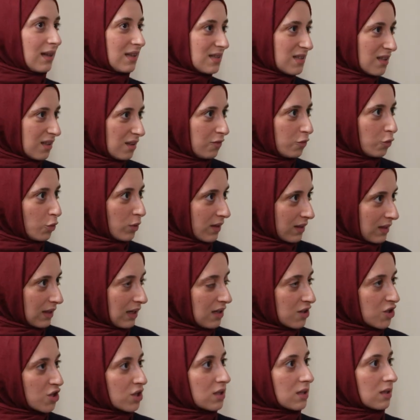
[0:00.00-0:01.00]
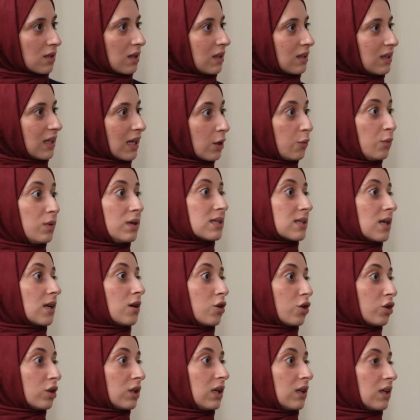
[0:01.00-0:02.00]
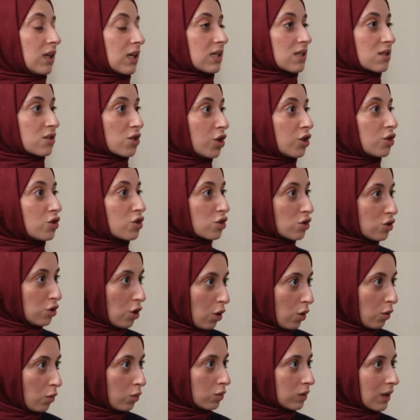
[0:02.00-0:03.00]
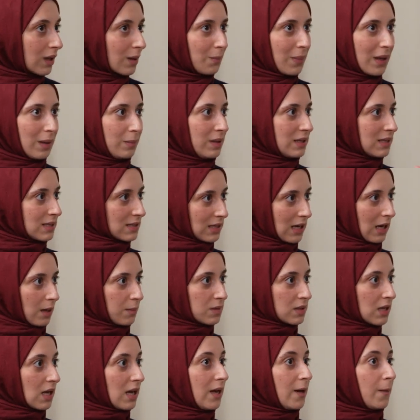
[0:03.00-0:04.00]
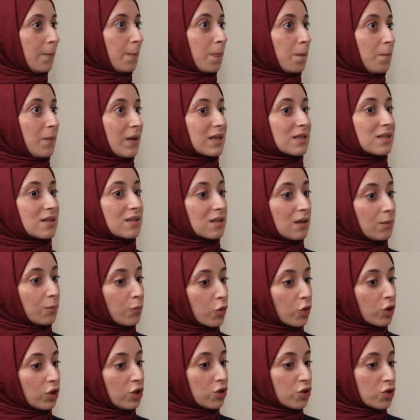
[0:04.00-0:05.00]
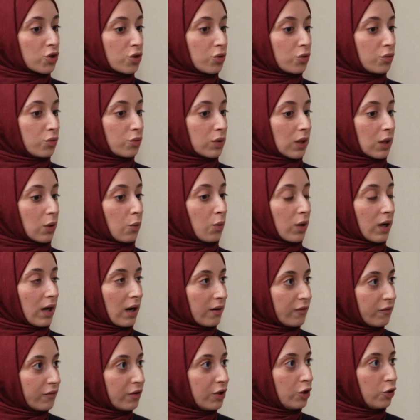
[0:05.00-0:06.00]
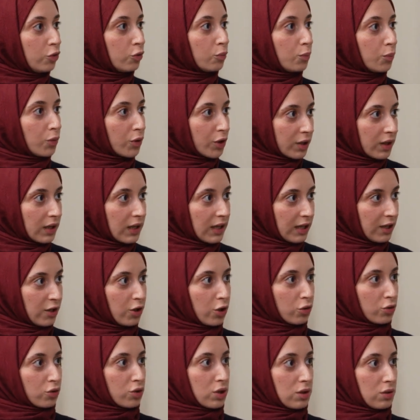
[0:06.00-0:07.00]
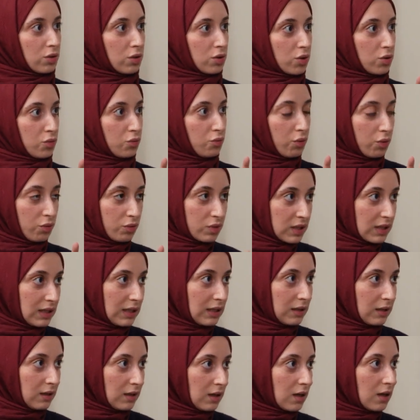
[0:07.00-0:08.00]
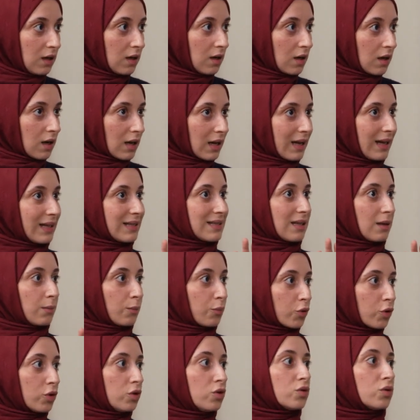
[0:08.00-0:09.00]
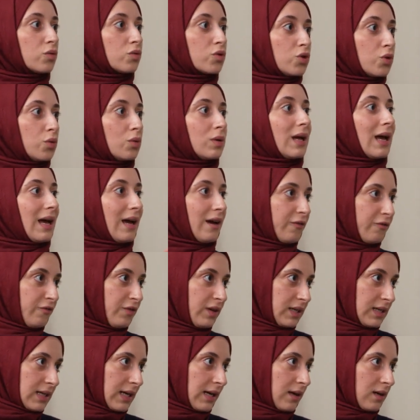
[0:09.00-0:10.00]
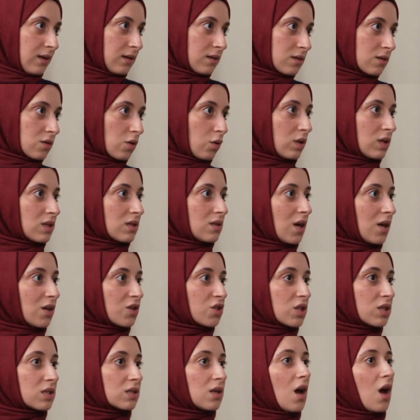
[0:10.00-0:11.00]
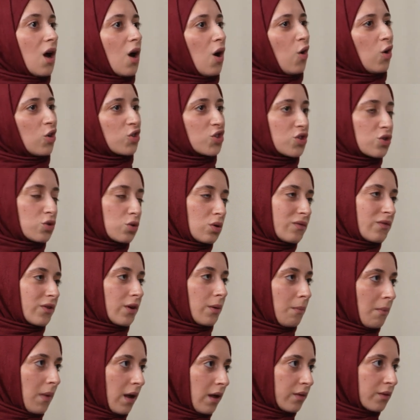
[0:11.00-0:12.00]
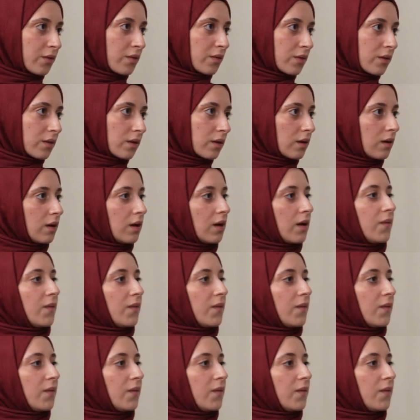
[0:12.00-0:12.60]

instead of with that, just like we said earlier, like start slow, like baby steps, because it's important to like whatever you put in your routine, it's important to do it every day. So it's not just, oh, I'll just do it for a month